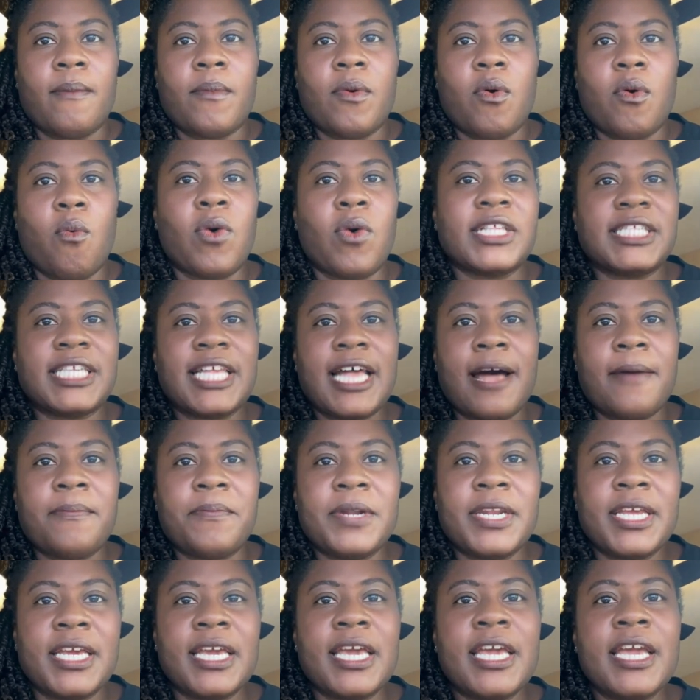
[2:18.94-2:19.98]
what's
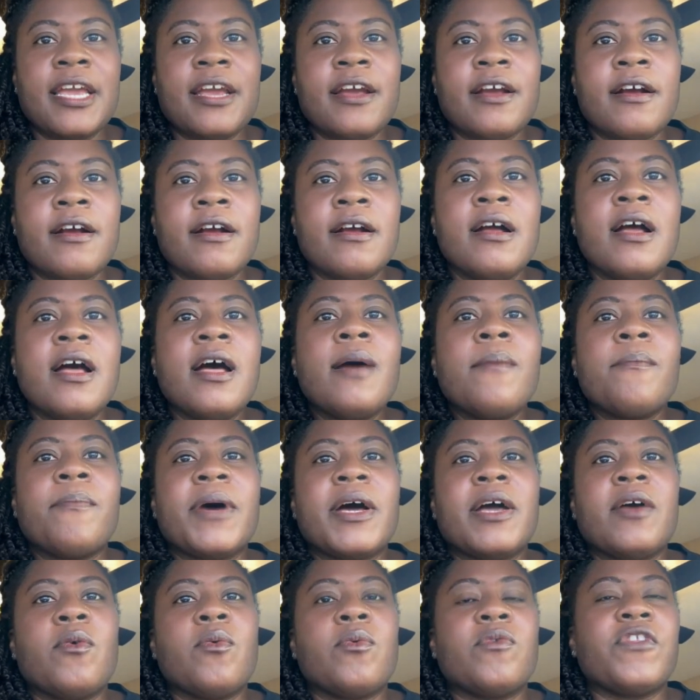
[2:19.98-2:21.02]
happening here,
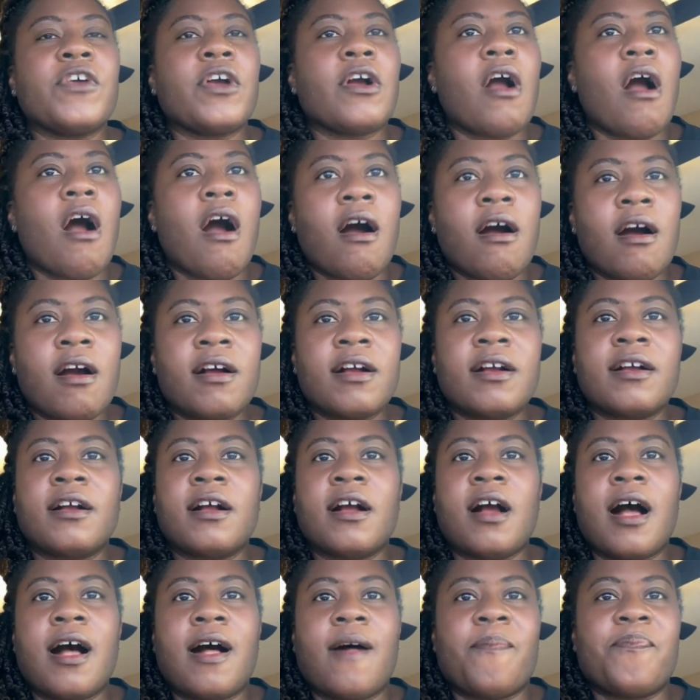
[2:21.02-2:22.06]
but there are
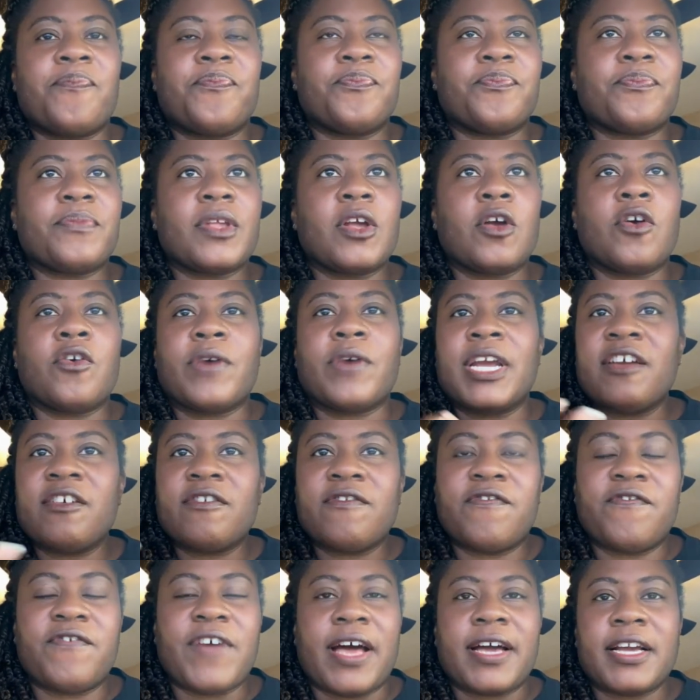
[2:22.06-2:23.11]
great
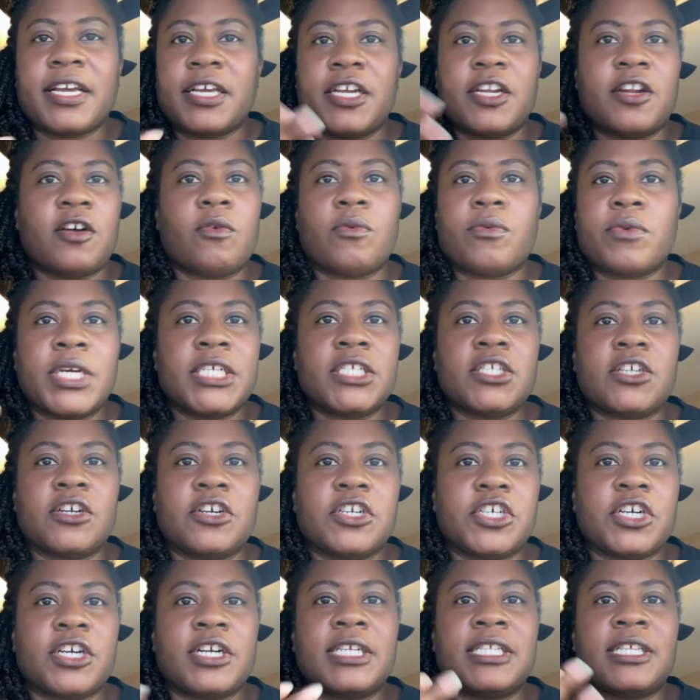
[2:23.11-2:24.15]
fact, you know,
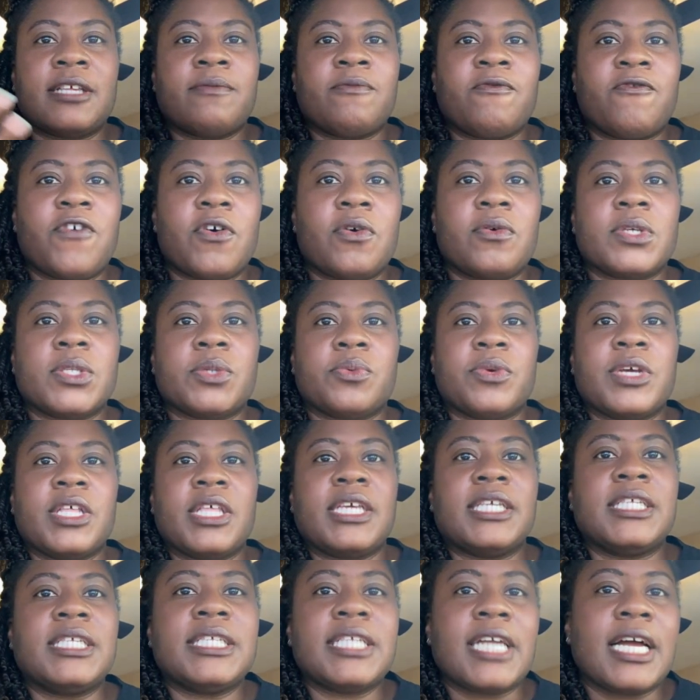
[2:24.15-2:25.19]
researchers and folks
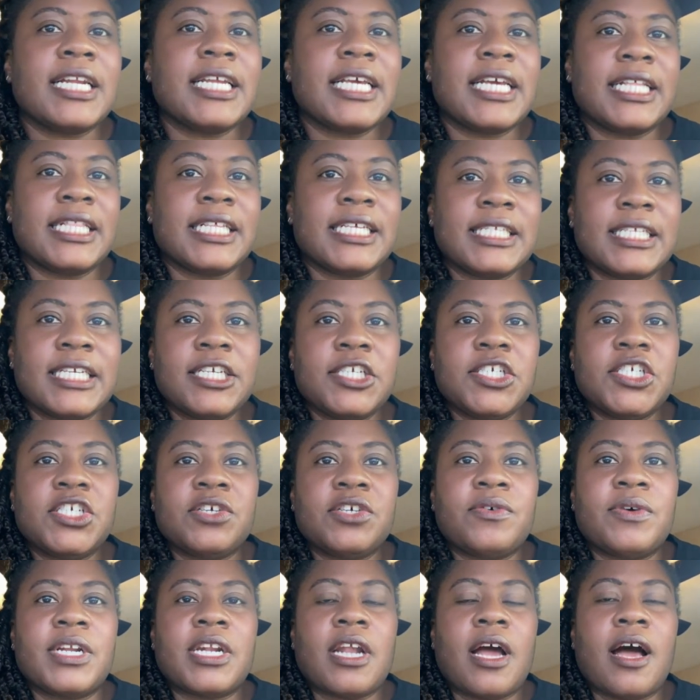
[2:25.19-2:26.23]
really studying this
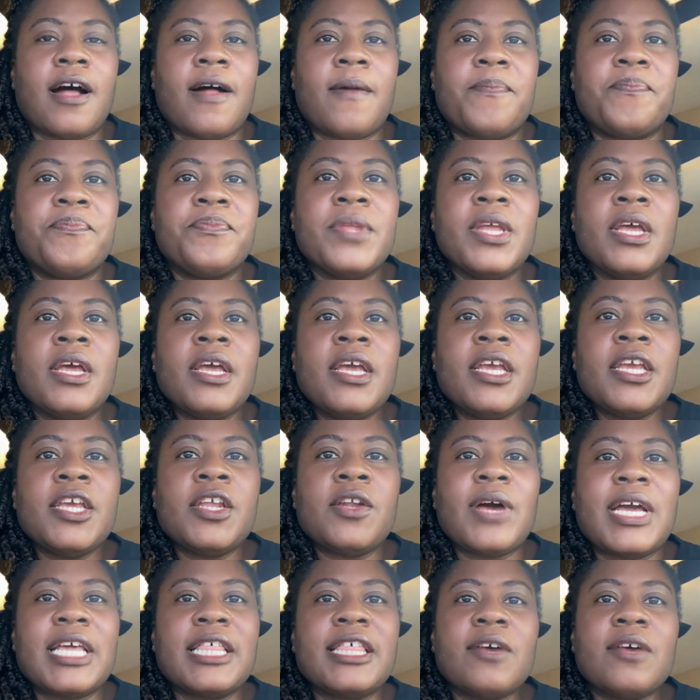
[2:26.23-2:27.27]
issue. And, you
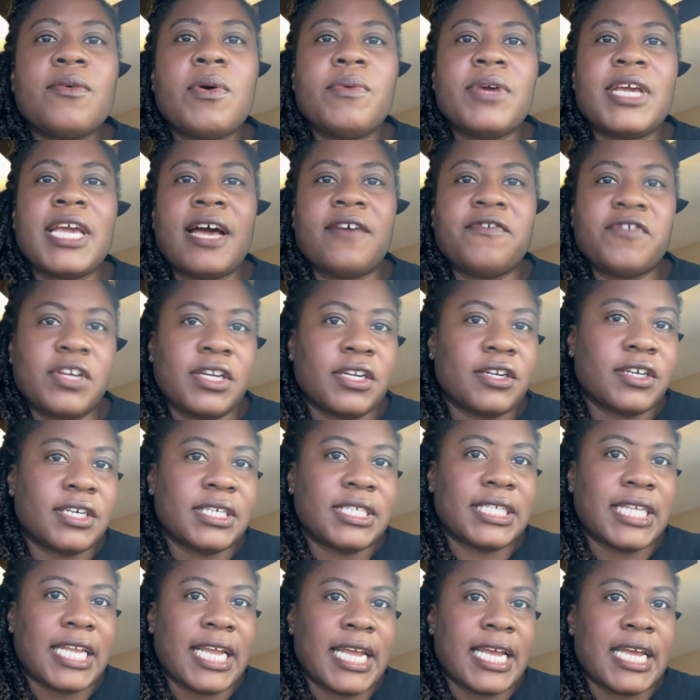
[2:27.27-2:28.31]
know, I think what we have to
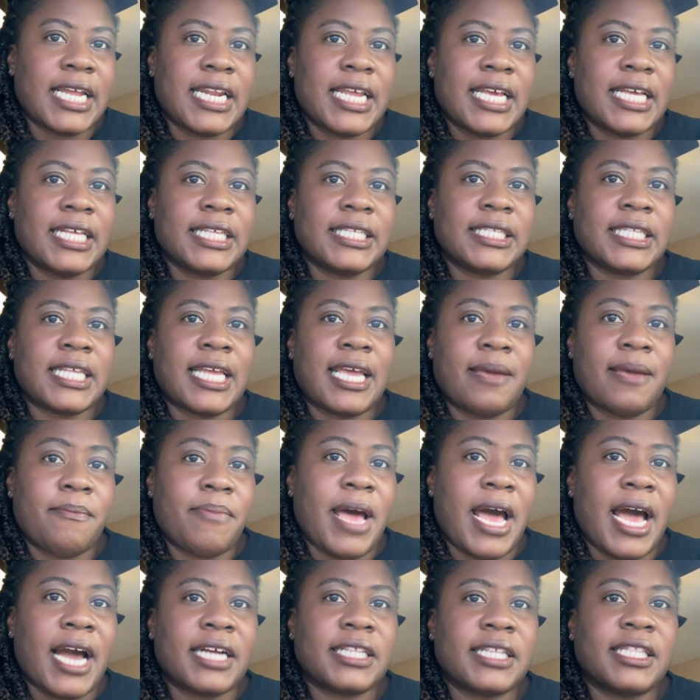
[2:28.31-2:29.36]
understand is the
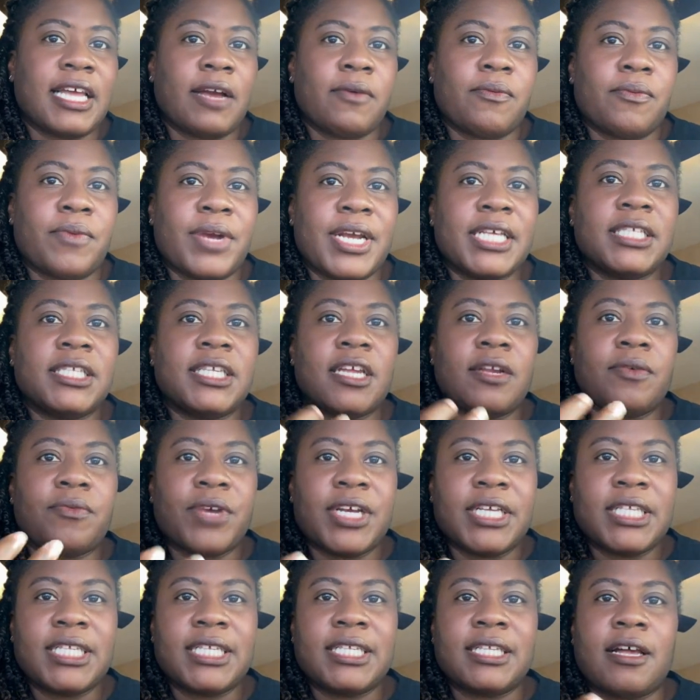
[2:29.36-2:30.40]
impact that race and
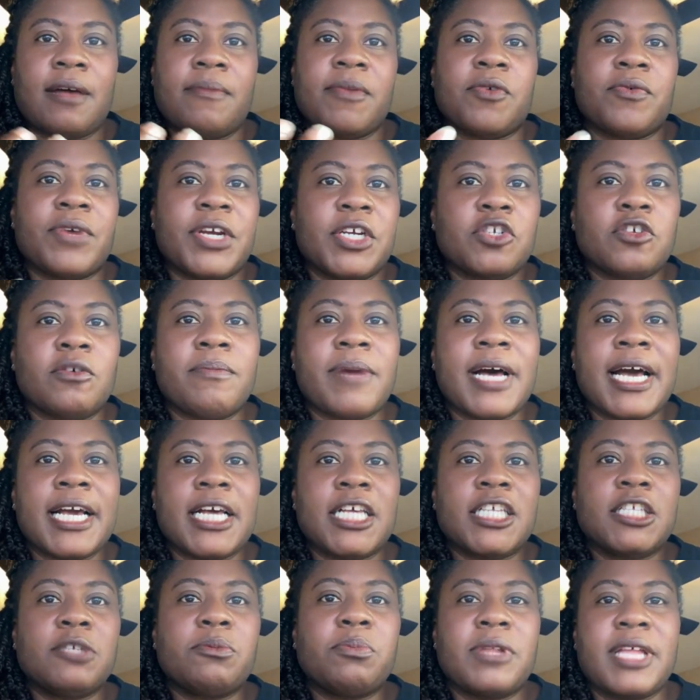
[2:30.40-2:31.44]
racism and racial
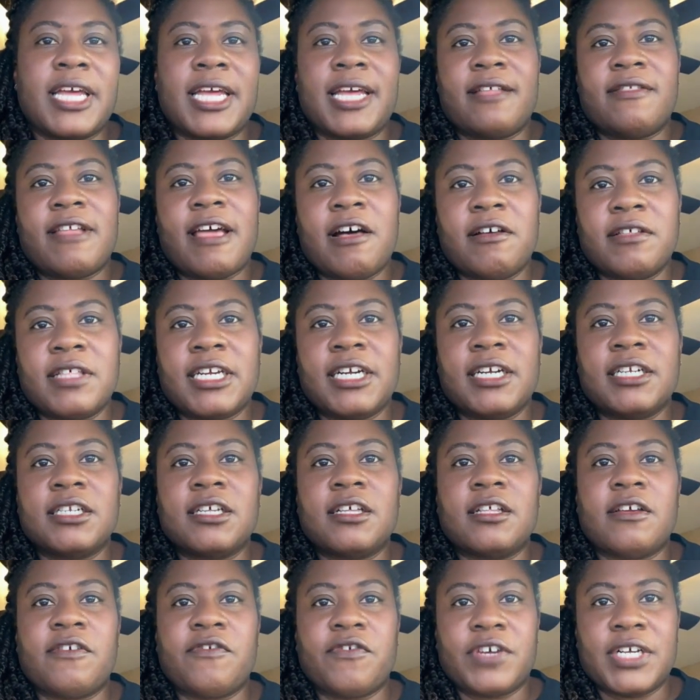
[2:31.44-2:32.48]
bias play in the healthcare
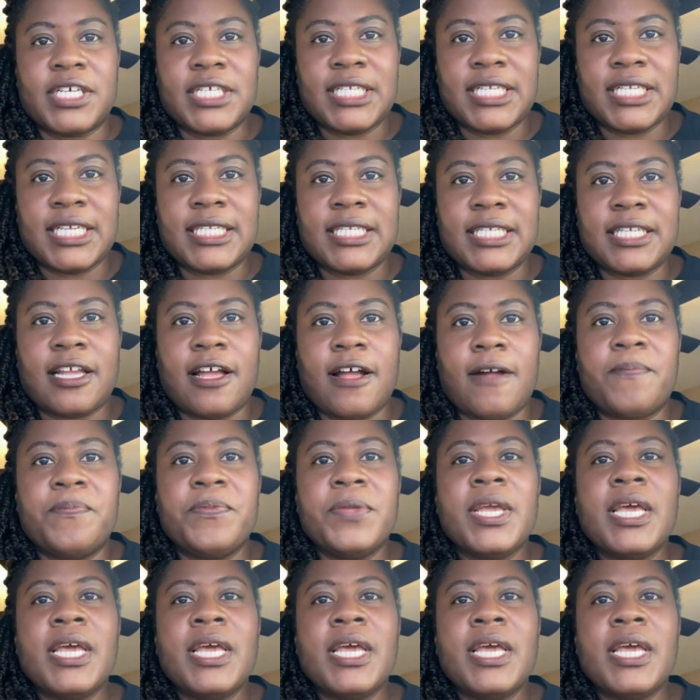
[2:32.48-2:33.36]
delivery system